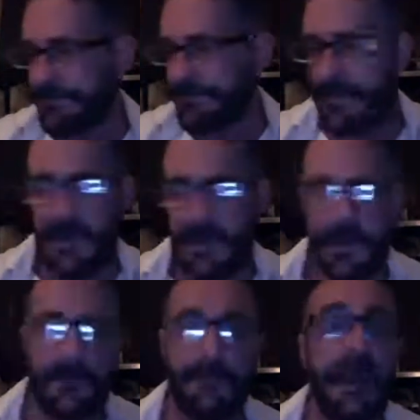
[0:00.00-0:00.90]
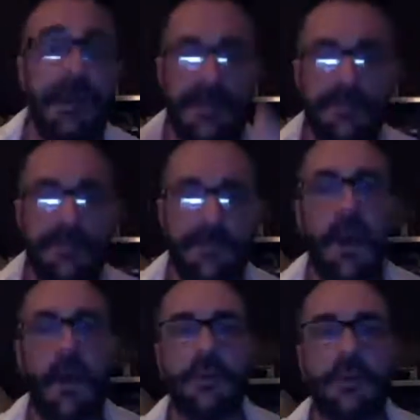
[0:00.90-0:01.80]
by default,
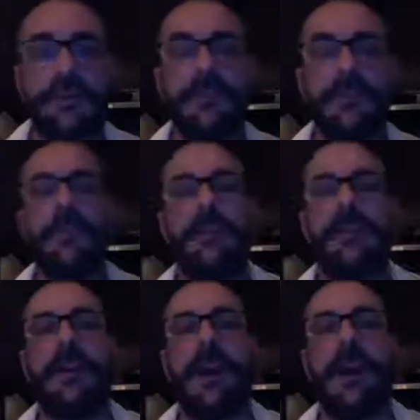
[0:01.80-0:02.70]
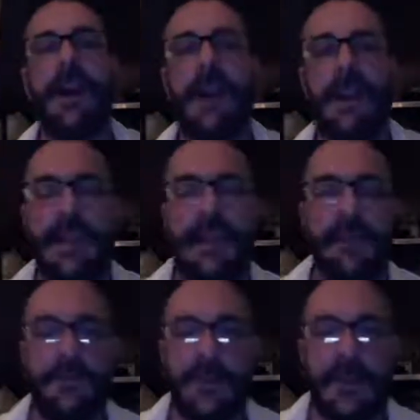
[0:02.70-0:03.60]
I have
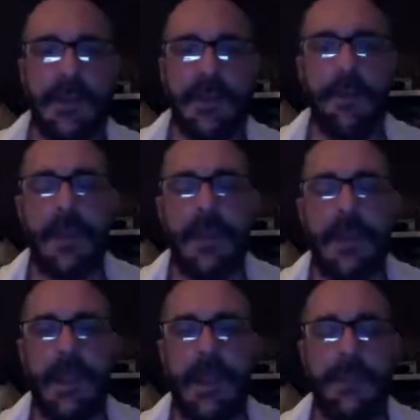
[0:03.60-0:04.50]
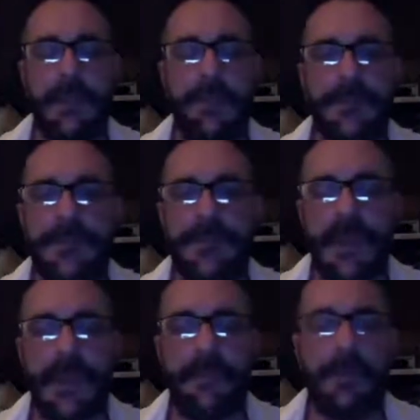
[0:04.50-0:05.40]
become a type of
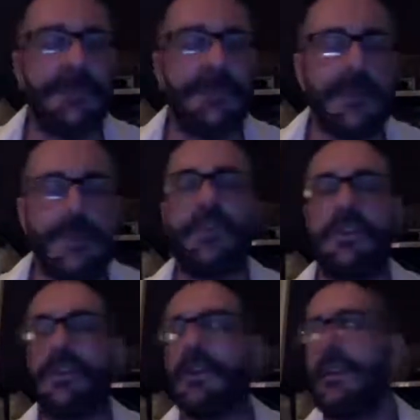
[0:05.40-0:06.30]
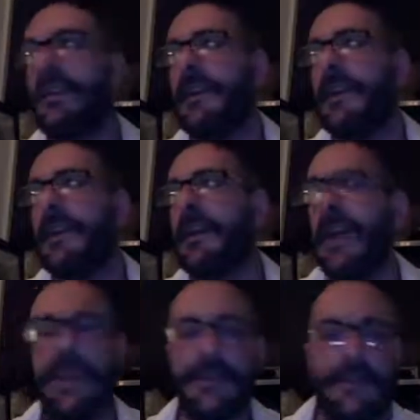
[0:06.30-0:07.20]
teacher and
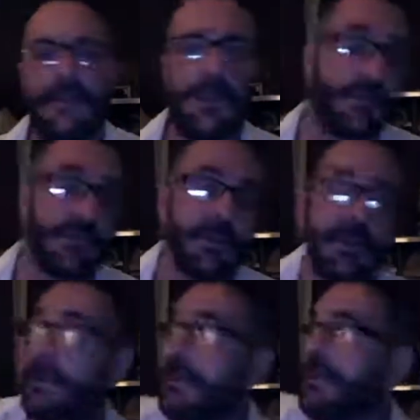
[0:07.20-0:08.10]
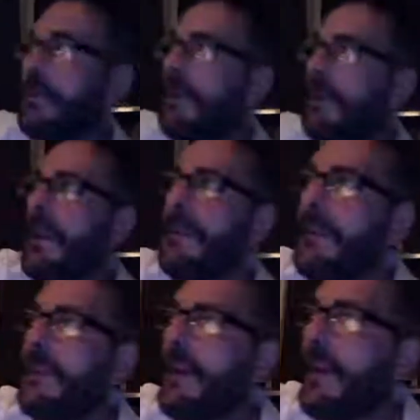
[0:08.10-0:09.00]
spiritual healer. And
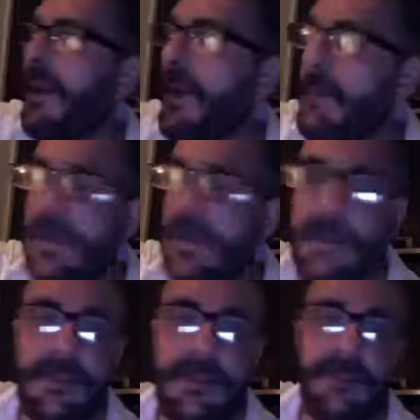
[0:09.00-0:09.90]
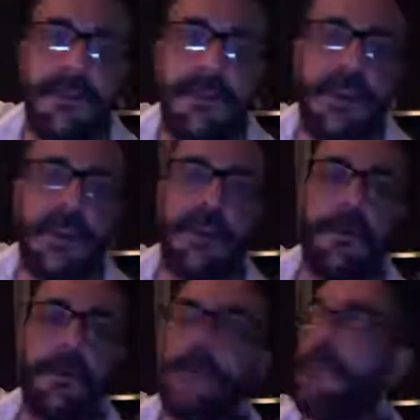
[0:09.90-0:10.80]
I'm making this video
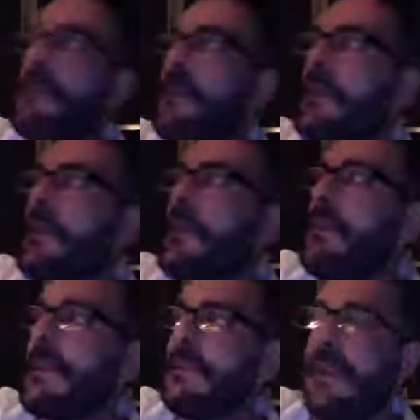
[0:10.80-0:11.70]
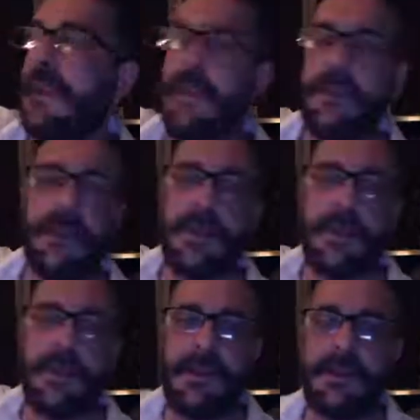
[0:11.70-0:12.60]
because I am getting
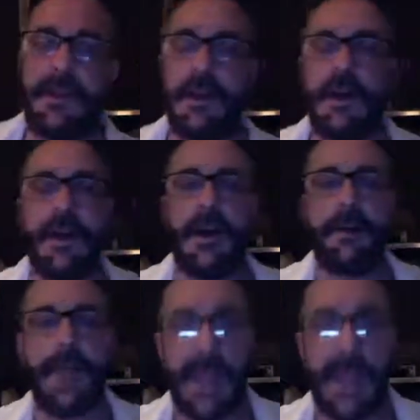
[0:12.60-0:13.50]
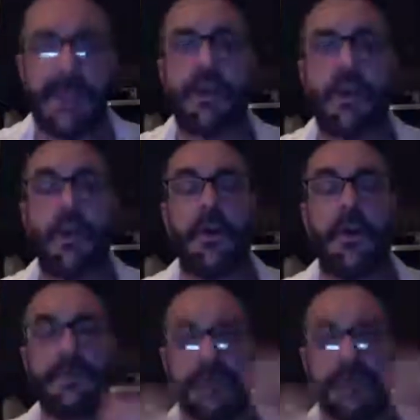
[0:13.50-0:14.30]
panic calls